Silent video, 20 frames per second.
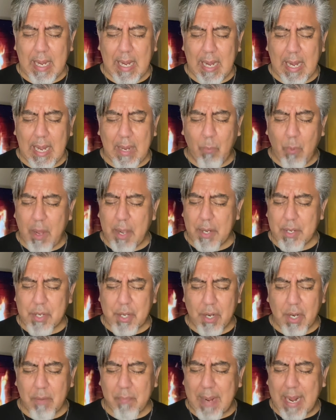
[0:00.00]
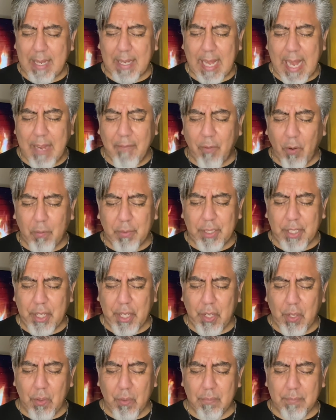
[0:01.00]
I want to turn my life over to
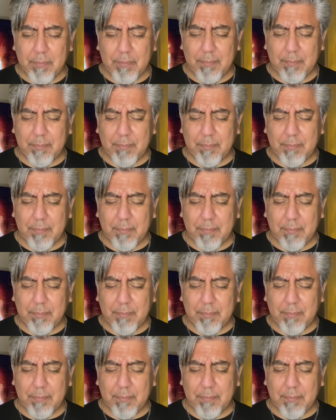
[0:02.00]
you,